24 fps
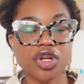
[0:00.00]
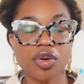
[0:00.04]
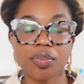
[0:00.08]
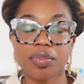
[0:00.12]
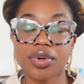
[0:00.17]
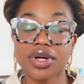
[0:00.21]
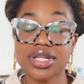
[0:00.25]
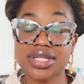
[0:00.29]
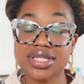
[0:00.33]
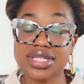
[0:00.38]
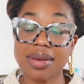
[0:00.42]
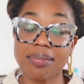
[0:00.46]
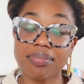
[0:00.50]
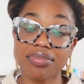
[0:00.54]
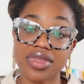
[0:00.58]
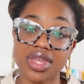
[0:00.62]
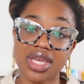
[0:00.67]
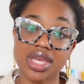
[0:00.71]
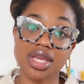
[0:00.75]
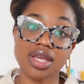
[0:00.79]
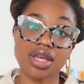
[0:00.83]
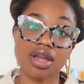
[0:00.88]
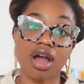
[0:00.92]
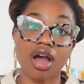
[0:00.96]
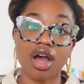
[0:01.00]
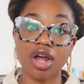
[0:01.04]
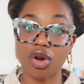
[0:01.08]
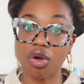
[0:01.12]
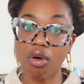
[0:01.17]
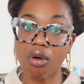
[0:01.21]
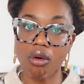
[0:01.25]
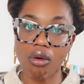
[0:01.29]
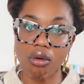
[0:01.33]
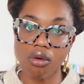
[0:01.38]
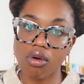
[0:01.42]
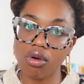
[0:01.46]
put something on
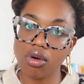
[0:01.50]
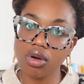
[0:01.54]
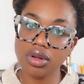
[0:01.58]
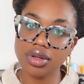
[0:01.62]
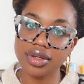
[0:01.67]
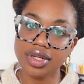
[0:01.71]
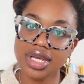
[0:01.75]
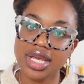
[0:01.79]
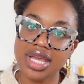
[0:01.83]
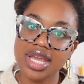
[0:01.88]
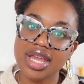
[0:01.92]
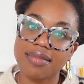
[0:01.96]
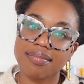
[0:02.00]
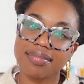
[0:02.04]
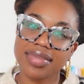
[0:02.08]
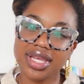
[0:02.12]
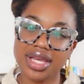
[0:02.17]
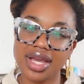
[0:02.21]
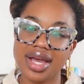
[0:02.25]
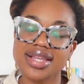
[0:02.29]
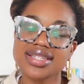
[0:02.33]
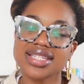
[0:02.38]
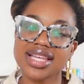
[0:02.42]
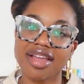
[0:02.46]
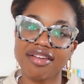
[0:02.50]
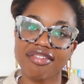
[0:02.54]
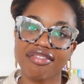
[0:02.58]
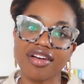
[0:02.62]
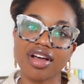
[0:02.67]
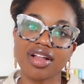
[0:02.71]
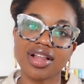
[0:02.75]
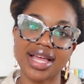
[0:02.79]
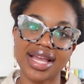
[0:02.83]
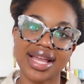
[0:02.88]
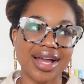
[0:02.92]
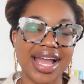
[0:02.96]
hold, because I
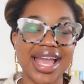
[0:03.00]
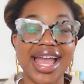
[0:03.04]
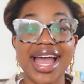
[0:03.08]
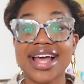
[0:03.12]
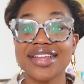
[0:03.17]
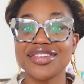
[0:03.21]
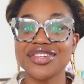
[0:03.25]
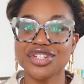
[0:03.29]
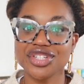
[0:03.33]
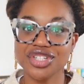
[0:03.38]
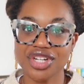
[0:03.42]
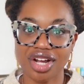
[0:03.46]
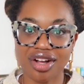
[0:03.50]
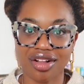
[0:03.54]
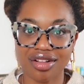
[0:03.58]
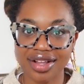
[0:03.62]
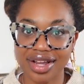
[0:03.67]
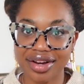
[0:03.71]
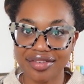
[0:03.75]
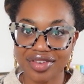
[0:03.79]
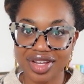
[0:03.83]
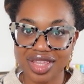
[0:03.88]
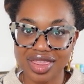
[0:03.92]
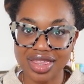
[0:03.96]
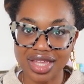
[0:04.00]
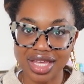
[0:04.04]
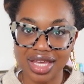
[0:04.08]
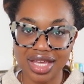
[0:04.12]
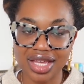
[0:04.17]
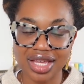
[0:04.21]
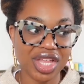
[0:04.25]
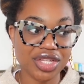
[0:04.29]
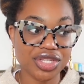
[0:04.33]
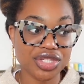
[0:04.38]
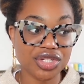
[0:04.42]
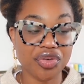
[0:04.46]
felt like I had to juggle everything.
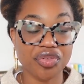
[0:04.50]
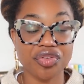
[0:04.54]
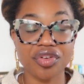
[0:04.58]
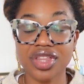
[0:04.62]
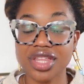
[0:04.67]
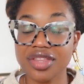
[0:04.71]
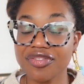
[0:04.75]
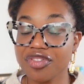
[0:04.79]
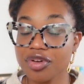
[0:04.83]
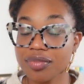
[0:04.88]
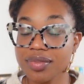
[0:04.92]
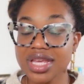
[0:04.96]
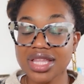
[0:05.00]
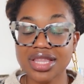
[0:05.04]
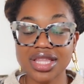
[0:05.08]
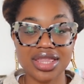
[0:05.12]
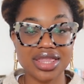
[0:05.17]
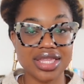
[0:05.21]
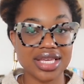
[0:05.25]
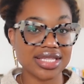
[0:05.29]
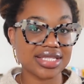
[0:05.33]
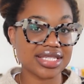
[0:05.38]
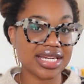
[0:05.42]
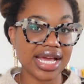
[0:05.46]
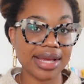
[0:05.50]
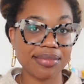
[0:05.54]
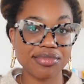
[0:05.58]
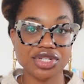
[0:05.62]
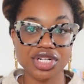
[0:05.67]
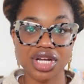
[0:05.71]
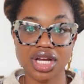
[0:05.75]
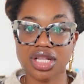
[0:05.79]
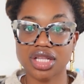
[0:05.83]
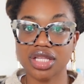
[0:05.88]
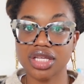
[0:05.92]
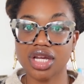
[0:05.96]
And so for me, the things that I'm
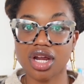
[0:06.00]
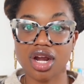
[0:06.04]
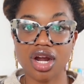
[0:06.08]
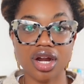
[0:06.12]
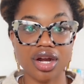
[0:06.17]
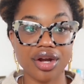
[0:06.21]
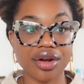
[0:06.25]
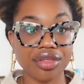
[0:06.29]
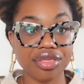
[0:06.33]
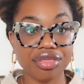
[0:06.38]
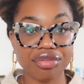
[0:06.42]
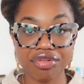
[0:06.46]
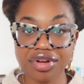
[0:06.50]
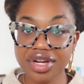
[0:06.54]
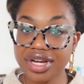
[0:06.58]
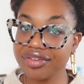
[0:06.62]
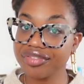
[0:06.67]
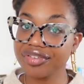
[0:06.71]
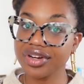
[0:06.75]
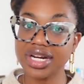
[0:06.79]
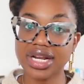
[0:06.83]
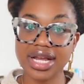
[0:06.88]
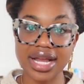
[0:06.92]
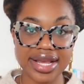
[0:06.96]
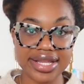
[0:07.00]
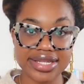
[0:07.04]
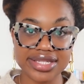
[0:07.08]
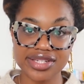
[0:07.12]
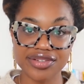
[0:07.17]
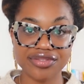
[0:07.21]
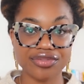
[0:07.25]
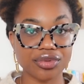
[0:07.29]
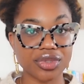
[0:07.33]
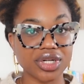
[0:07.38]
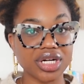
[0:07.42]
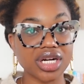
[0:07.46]
juggling are 3 different kinds
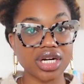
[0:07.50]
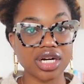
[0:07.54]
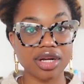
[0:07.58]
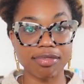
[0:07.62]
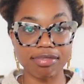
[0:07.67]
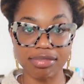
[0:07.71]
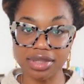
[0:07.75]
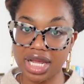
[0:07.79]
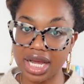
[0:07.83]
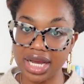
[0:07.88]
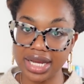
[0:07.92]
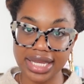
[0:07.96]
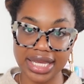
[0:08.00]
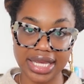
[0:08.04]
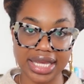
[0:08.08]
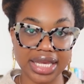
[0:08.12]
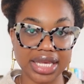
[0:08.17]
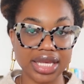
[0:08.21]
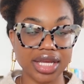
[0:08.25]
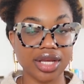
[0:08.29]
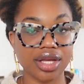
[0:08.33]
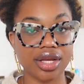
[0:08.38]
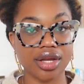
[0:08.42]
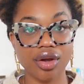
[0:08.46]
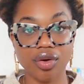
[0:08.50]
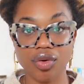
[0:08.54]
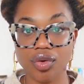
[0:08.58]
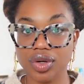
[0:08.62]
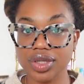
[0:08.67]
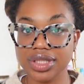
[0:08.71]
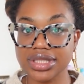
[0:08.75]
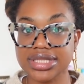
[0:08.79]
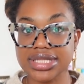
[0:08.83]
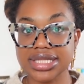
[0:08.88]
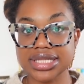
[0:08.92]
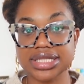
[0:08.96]
of work: blogging,
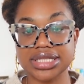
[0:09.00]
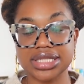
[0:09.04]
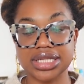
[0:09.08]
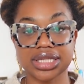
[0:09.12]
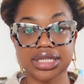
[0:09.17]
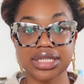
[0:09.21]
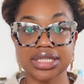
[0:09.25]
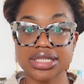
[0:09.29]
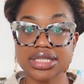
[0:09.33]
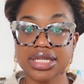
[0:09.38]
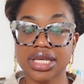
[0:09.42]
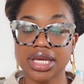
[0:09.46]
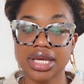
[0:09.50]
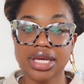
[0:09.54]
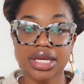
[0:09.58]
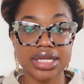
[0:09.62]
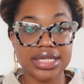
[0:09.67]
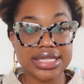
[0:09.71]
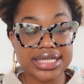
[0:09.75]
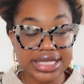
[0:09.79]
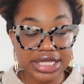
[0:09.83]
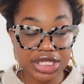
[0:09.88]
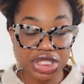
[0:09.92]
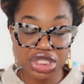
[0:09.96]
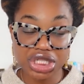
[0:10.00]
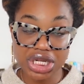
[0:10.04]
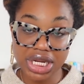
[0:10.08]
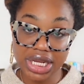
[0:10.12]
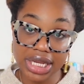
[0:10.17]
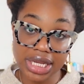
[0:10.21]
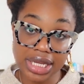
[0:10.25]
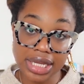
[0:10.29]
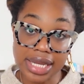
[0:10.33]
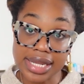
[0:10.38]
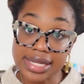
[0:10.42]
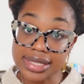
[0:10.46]
cohort sisters,
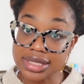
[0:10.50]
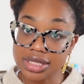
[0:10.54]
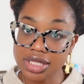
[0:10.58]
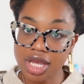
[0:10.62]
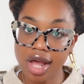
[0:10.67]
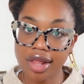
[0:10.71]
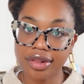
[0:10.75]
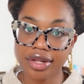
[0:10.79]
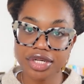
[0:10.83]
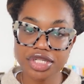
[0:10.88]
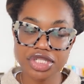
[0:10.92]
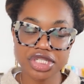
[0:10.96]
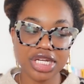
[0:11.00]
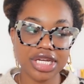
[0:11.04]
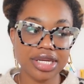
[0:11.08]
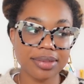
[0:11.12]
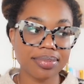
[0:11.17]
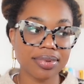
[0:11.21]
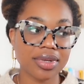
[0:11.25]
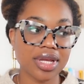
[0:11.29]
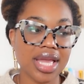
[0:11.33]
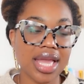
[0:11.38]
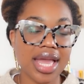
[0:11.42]
teaching, and scholarship,